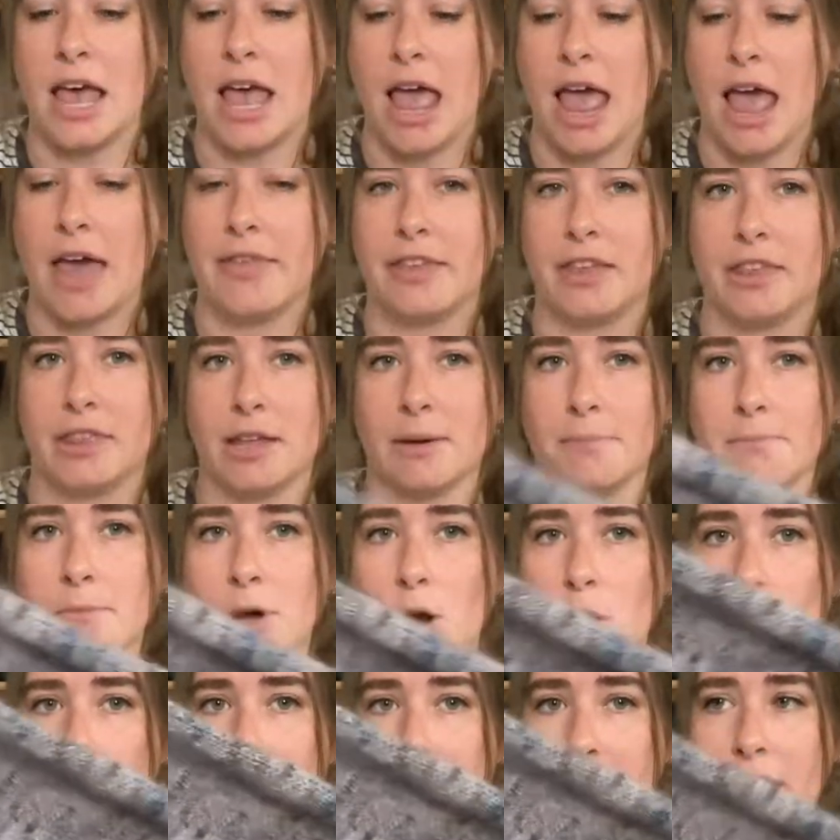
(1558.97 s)
And then the
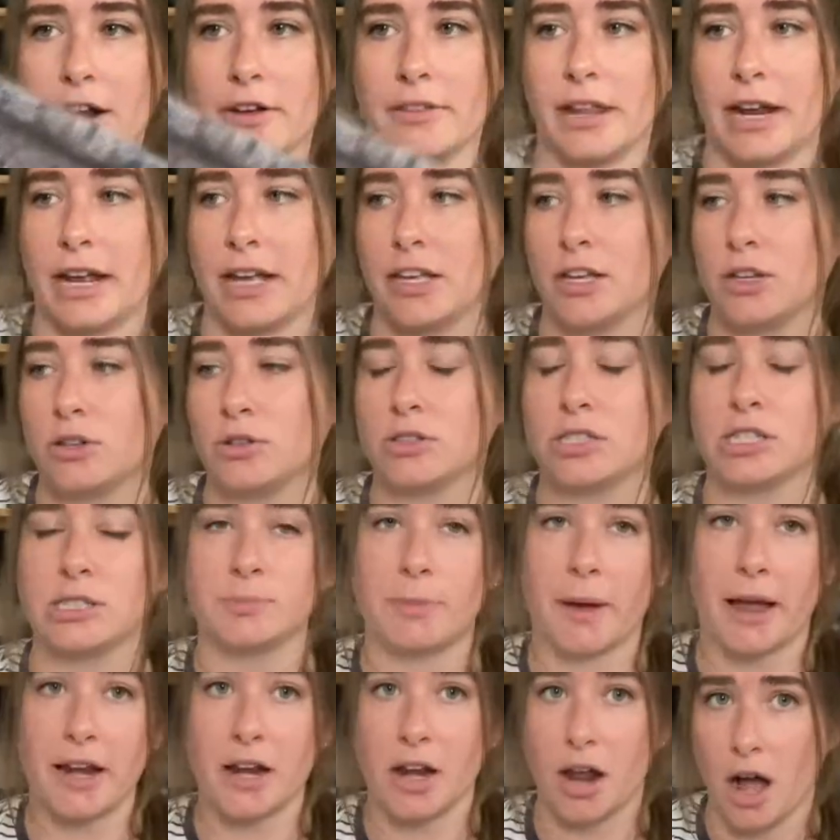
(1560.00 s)
mohair that I use is
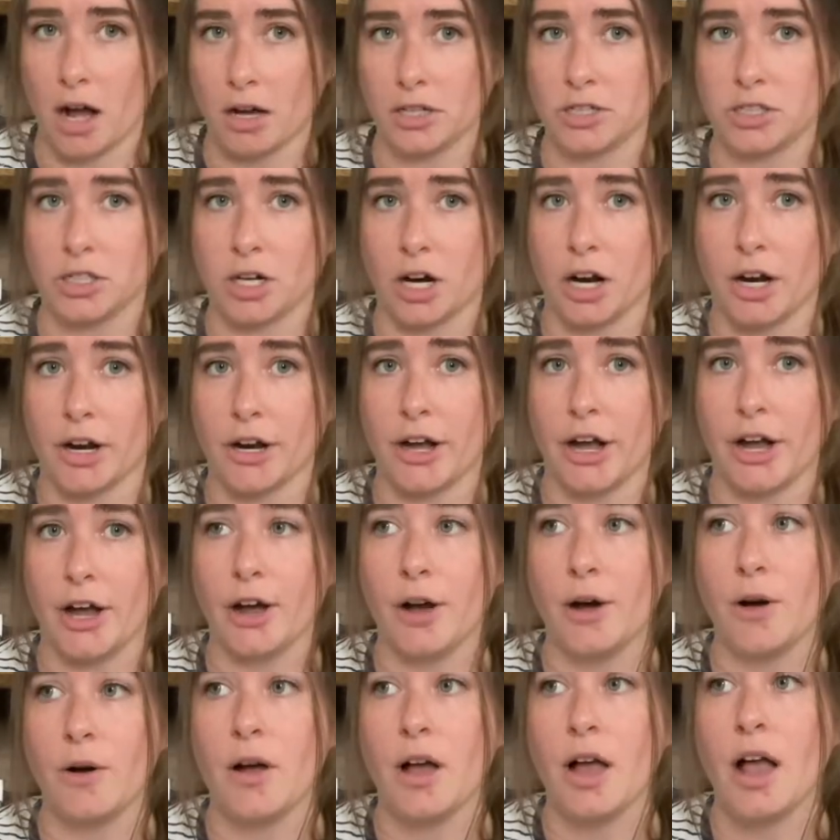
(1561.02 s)
by Knox Yarn
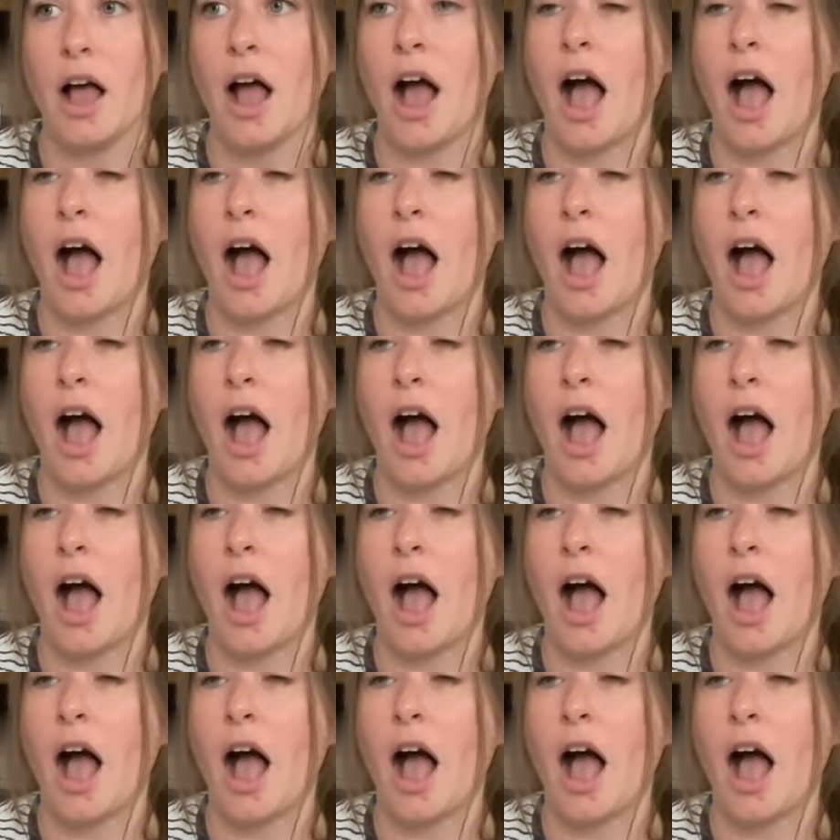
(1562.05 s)
Co.